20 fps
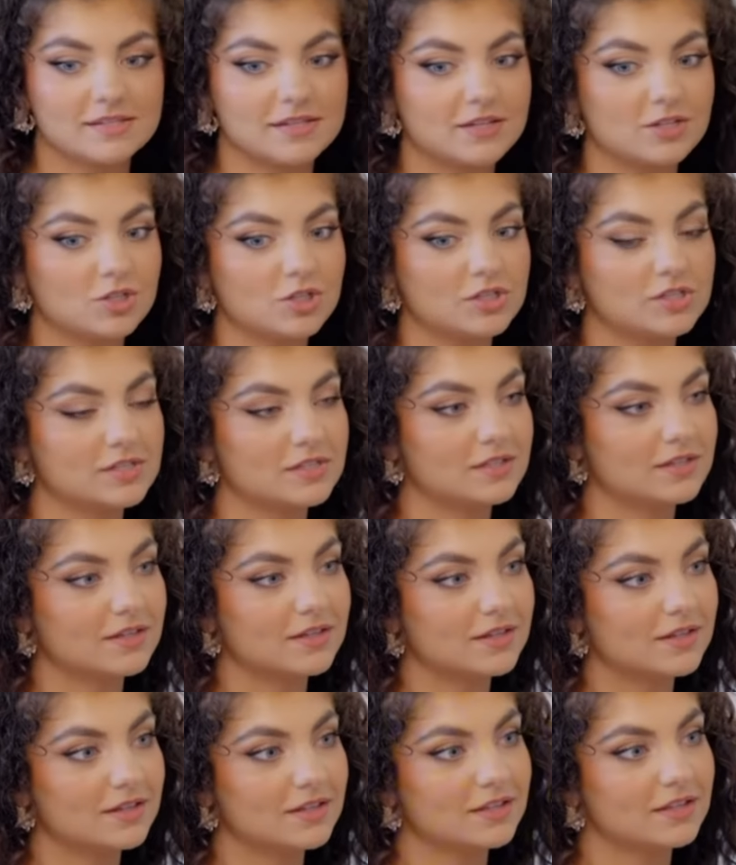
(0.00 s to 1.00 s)
It's just,
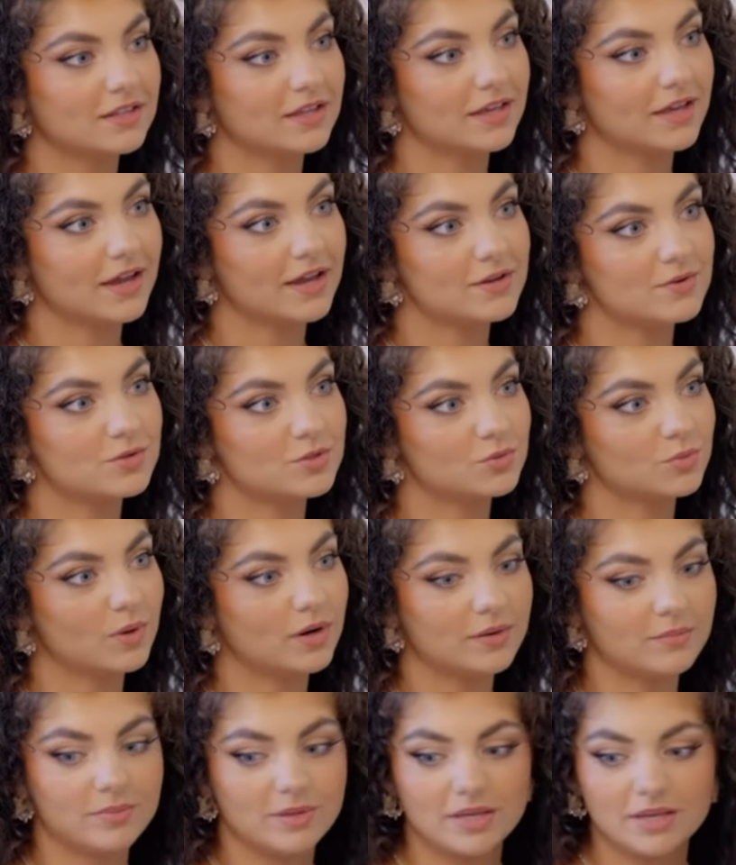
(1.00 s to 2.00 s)
like, I just
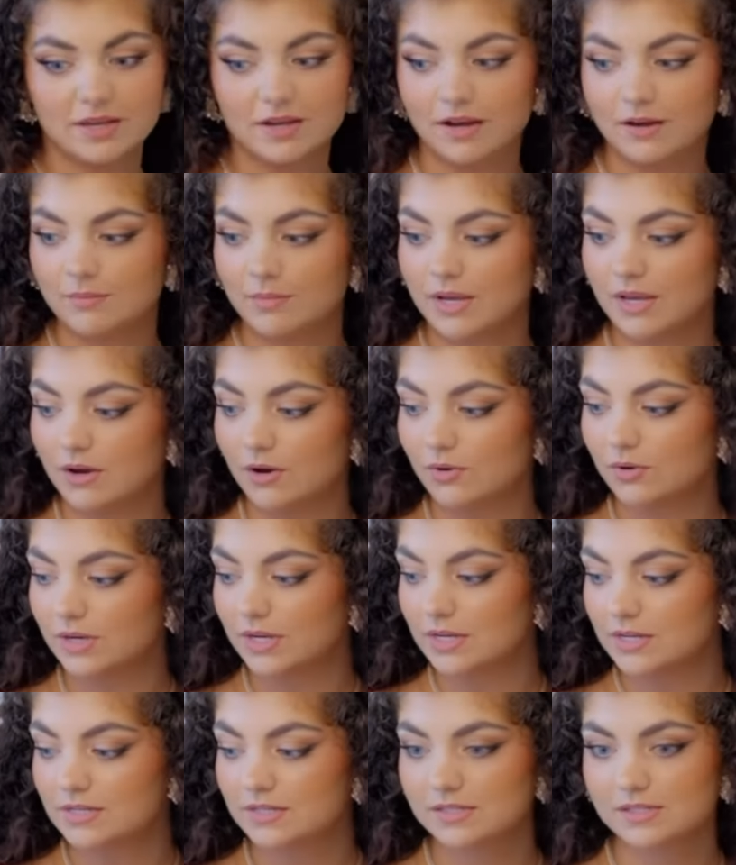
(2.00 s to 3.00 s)
want to be on my own
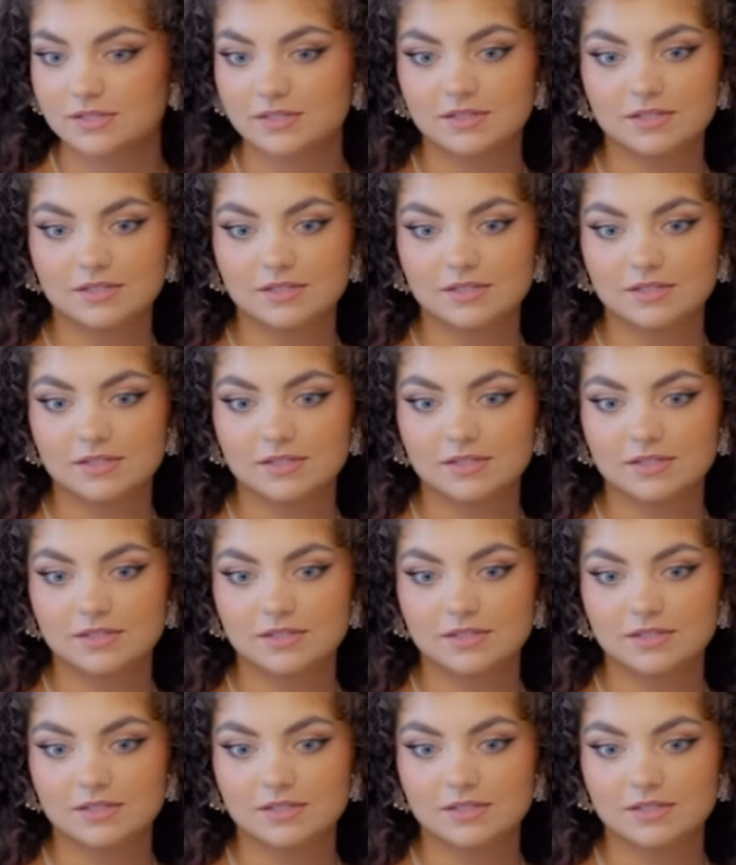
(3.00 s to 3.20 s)
and...